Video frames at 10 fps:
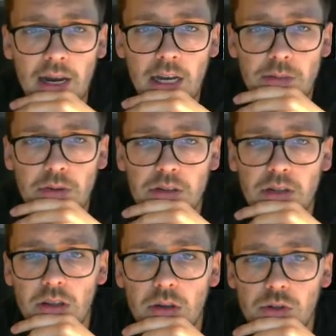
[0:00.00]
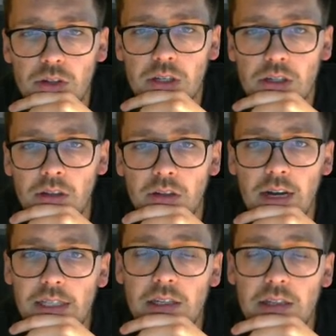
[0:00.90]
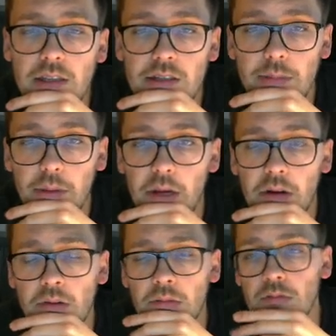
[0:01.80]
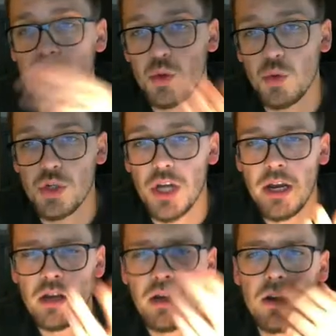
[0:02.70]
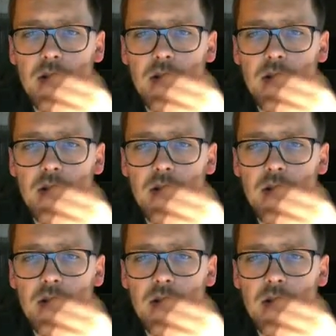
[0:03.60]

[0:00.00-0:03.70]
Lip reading: as prostitution is unlikely to disappear, touché,